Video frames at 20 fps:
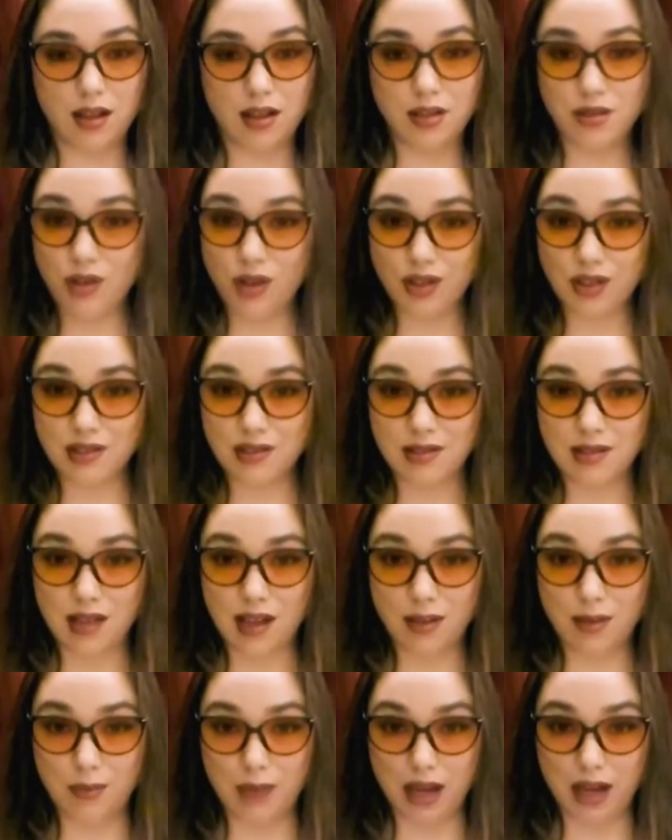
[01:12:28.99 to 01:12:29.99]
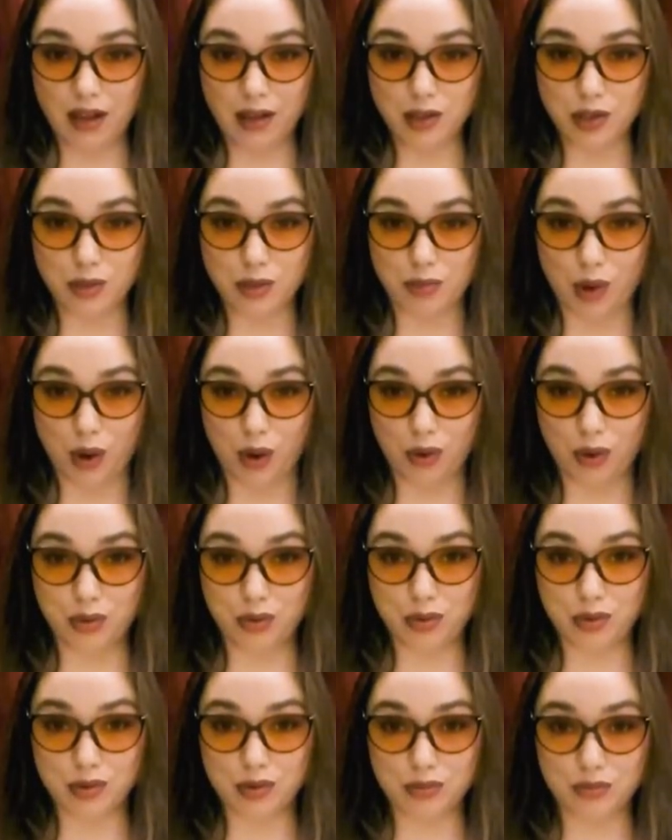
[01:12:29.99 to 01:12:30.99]
Not a dead man, I
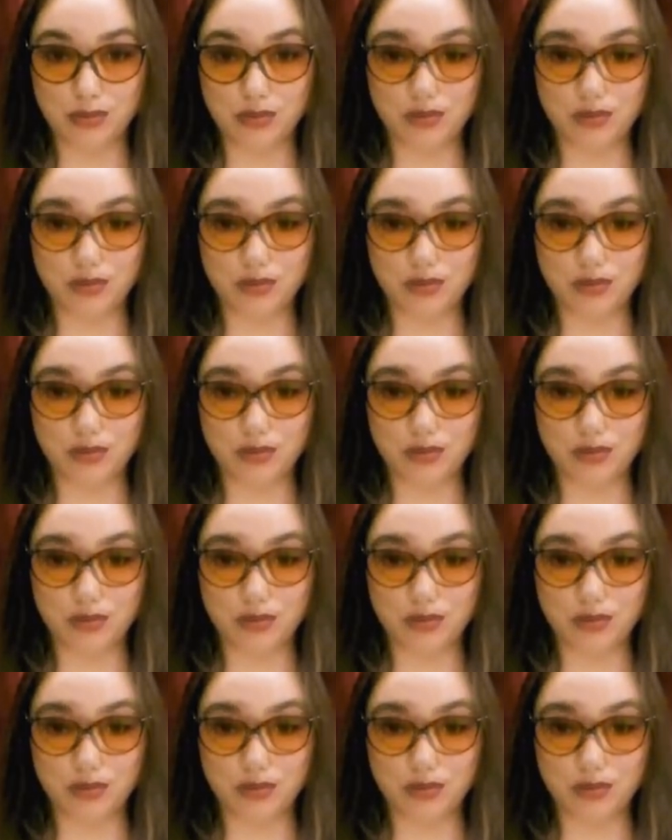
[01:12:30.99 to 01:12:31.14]
suppose.